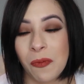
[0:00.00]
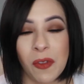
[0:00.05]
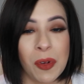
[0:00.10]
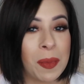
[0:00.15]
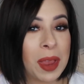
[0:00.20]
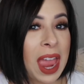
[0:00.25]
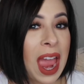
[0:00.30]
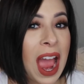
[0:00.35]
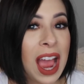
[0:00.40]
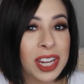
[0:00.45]

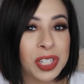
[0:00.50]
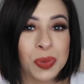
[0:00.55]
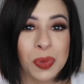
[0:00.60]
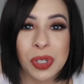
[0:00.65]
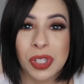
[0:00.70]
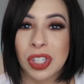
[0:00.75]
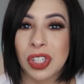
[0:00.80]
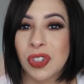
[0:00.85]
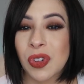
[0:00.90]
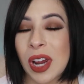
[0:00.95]
from
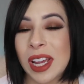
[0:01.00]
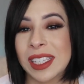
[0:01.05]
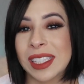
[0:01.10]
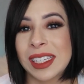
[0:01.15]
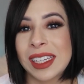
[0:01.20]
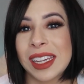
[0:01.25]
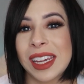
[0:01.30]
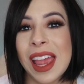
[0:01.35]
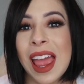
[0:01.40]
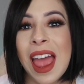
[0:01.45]
casual to
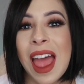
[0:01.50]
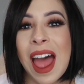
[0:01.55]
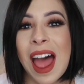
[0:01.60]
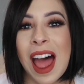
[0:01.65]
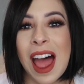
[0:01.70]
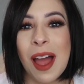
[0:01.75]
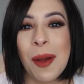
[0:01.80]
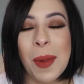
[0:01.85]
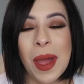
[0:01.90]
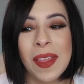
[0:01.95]
dressy
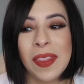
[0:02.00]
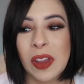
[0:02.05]
um,